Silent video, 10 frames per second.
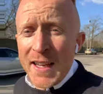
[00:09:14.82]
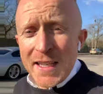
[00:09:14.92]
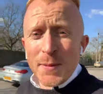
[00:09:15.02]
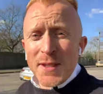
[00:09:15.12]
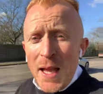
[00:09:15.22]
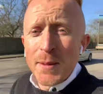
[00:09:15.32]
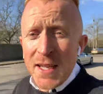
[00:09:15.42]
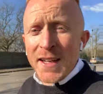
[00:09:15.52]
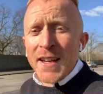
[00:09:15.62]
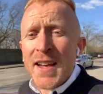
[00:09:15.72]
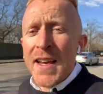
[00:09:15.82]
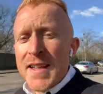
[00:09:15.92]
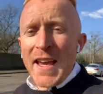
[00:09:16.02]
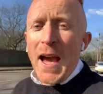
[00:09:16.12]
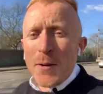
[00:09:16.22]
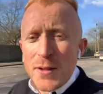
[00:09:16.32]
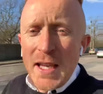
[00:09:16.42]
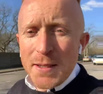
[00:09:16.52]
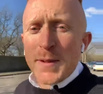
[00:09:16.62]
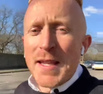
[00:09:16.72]
get some steps in, get out and
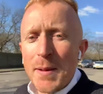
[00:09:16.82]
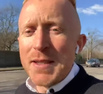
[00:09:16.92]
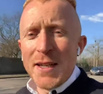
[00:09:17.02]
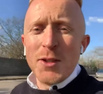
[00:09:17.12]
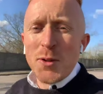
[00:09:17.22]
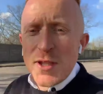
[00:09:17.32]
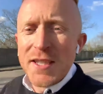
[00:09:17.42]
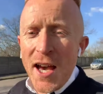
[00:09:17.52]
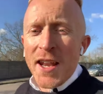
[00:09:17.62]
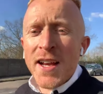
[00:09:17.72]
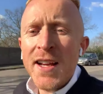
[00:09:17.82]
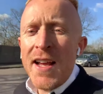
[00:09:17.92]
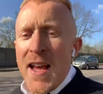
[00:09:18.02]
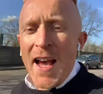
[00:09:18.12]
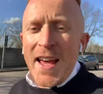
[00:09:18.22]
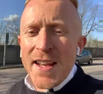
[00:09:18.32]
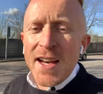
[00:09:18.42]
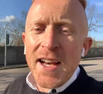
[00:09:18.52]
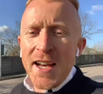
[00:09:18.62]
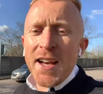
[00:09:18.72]
get some steps in, enjoy the sun, and
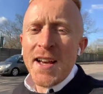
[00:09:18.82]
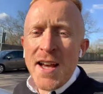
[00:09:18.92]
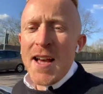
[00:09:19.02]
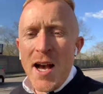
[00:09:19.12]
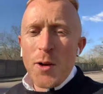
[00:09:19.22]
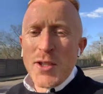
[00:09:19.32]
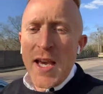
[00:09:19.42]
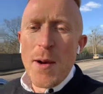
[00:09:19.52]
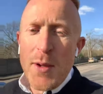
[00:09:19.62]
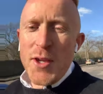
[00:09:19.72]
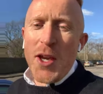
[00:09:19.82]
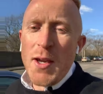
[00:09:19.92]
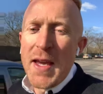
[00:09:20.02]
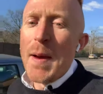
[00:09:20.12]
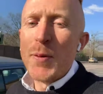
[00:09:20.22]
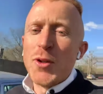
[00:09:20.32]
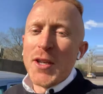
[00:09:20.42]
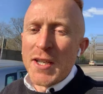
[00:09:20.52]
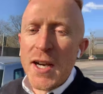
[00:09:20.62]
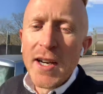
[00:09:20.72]
I'll share with you. Yeah,
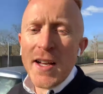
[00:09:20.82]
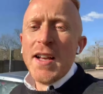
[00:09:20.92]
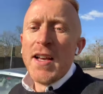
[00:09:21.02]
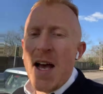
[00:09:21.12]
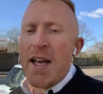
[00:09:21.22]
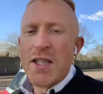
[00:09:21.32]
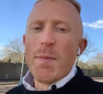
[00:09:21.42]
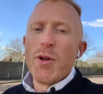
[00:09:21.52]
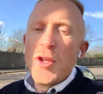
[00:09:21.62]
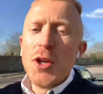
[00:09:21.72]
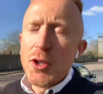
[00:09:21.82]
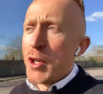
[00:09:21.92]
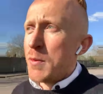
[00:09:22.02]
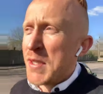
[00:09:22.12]
Patricia, jump on the YouTube